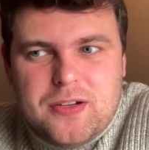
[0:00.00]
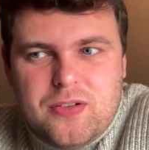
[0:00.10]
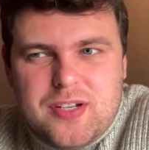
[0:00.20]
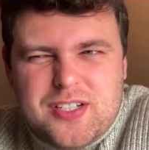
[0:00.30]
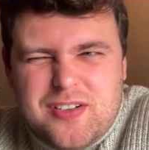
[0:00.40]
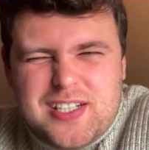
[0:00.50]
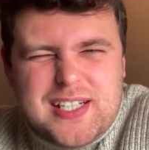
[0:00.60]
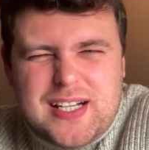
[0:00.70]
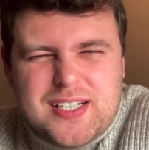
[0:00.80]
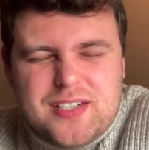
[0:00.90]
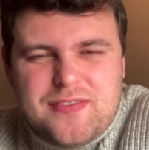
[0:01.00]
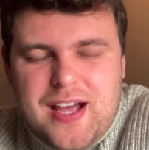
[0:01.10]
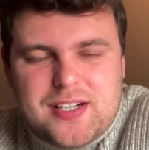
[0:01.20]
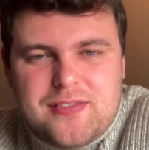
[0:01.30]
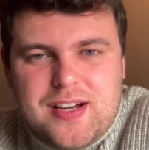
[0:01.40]
Or it's not a
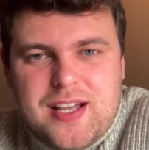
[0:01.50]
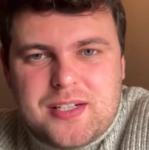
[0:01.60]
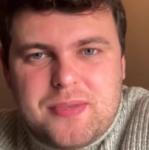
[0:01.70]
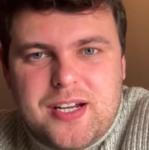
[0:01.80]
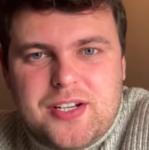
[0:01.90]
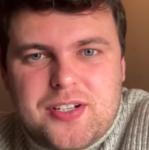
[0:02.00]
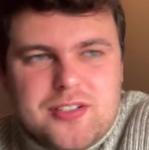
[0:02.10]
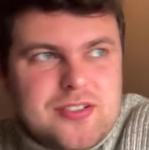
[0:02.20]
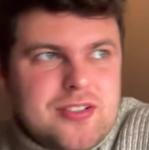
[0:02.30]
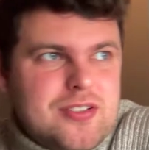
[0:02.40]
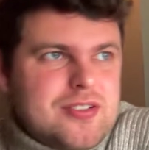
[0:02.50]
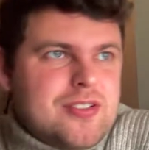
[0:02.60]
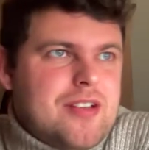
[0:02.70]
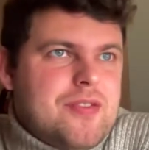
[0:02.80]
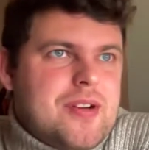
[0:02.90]
satisfactory explanation. It doesn't
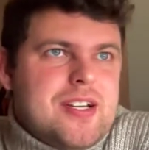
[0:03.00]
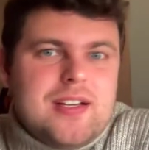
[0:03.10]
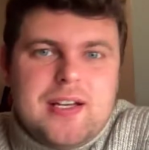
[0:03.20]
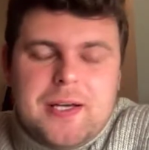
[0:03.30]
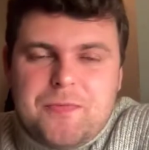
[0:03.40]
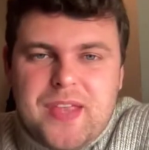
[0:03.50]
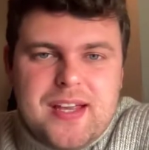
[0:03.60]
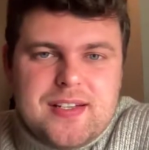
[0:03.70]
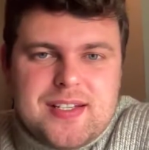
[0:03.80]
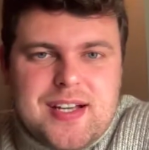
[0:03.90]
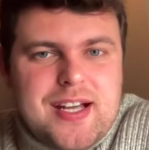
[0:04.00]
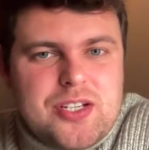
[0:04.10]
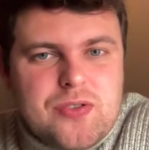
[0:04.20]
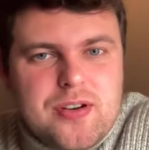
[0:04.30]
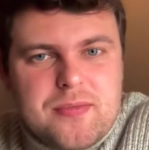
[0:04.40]
give you any insight
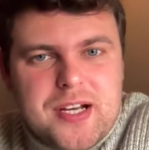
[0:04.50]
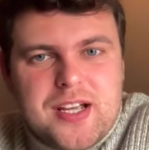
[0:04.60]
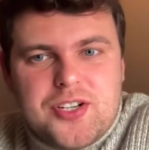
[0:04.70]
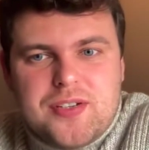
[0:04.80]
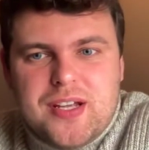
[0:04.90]
or illumination.